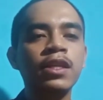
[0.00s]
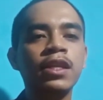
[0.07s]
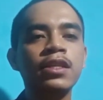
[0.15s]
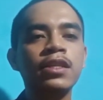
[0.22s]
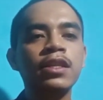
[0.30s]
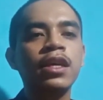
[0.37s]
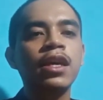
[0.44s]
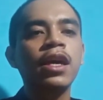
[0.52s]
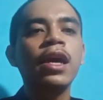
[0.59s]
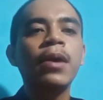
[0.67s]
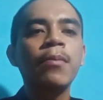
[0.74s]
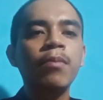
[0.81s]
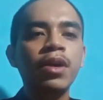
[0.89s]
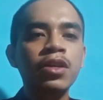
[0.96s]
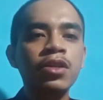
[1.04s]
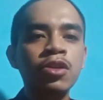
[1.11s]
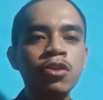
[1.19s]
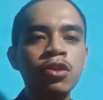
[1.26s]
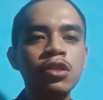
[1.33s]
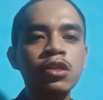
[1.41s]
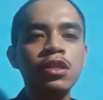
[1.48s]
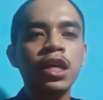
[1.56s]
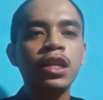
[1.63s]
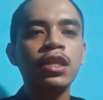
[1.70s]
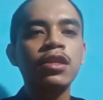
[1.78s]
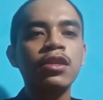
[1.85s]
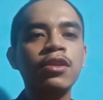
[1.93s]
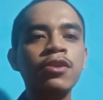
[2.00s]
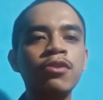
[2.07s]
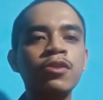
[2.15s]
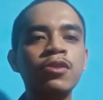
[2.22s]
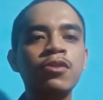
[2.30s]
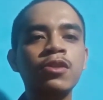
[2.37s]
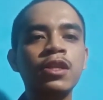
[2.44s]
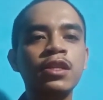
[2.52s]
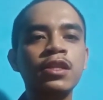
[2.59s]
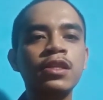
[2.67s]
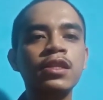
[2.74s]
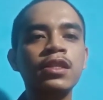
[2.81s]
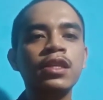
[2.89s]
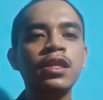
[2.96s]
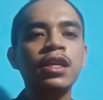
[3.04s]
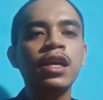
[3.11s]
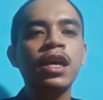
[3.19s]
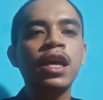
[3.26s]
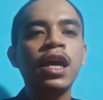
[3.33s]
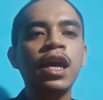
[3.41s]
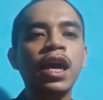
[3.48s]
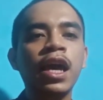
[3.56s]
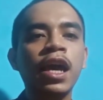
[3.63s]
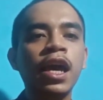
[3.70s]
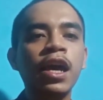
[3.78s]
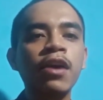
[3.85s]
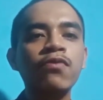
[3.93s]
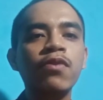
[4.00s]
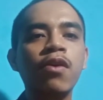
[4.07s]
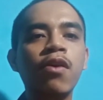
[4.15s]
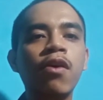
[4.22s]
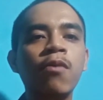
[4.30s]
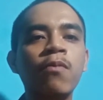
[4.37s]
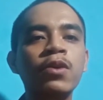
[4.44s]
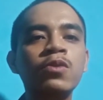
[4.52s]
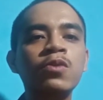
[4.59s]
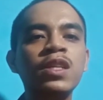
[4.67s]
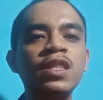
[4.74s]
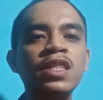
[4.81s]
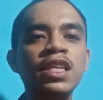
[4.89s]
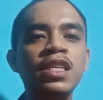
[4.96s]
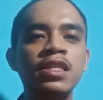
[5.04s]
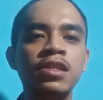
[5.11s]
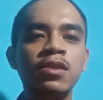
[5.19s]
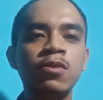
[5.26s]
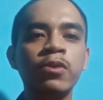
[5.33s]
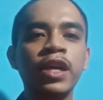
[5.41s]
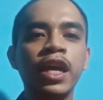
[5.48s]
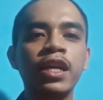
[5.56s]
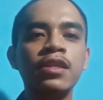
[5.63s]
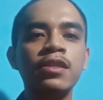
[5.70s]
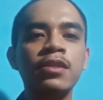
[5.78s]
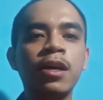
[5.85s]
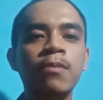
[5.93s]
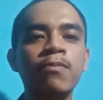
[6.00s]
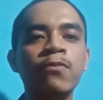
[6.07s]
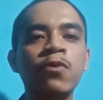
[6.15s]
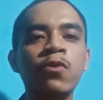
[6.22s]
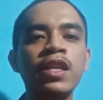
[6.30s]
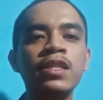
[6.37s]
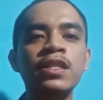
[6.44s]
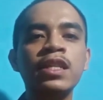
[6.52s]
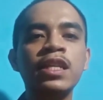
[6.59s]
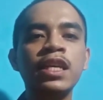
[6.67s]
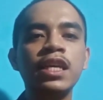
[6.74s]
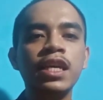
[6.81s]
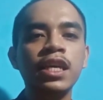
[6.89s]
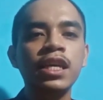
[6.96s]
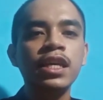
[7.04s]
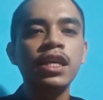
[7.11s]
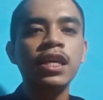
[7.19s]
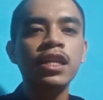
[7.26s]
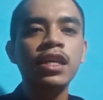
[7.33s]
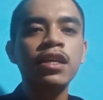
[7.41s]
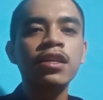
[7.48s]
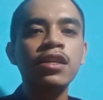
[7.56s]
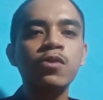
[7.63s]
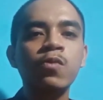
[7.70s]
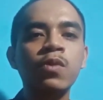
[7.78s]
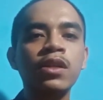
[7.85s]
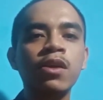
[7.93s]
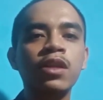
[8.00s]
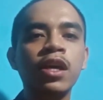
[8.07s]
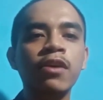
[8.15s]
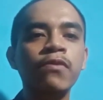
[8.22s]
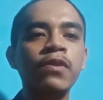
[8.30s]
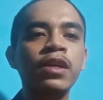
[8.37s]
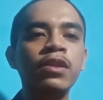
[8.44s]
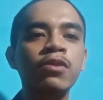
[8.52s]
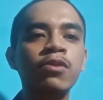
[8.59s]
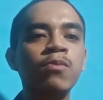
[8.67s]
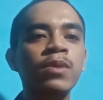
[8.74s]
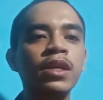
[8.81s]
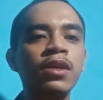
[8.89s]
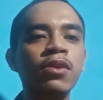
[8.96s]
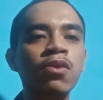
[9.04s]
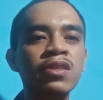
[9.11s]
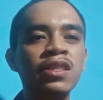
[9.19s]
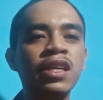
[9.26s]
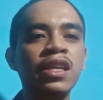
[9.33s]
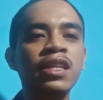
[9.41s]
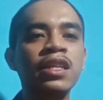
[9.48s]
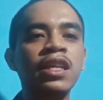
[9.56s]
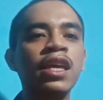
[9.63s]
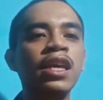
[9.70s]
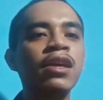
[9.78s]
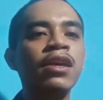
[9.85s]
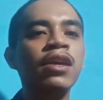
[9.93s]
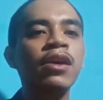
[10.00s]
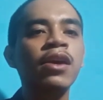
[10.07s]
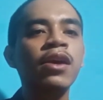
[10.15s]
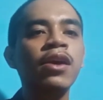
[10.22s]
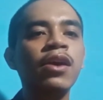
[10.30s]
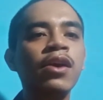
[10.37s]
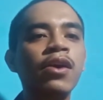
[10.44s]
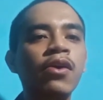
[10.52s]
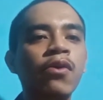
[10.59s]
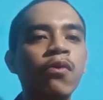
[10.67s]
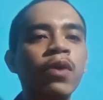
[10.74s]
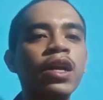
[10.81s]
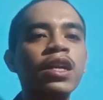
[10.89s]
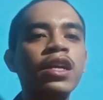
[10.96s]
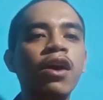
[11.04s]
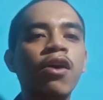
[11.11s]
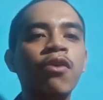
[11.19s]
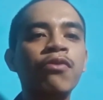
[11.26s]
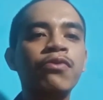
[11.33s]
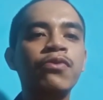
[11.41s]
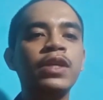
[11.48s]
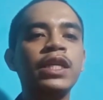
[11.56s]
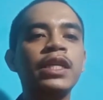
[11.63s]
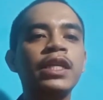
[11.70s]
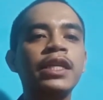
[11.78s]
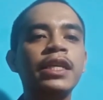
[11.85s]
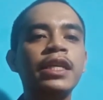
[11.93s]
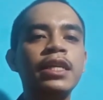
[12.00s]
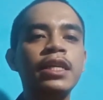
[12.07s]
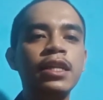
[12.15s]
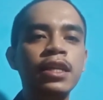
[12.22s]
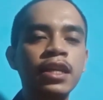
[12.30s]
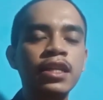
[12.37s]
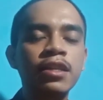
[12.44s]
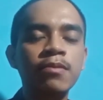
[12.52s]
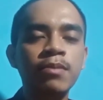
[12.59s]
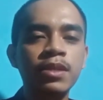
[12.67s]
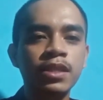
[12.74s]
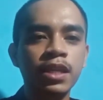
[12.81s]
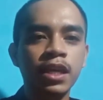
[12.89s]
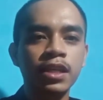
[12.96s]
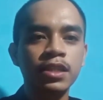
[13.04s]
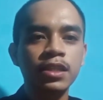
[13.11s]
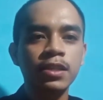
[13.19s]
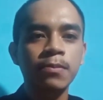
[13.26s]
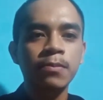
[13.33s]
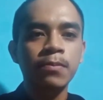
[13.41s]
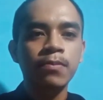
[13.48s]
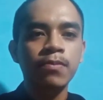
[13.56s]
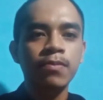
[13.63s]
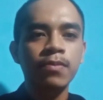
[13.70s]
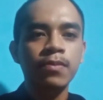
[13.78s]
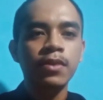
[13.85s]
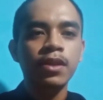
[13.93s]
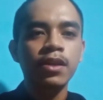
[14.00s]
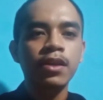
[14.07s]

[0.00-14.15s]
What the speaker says: Okay, and the second one is, make sure that your students have opportunities to gain some fluency in English without having to be constantly wary of little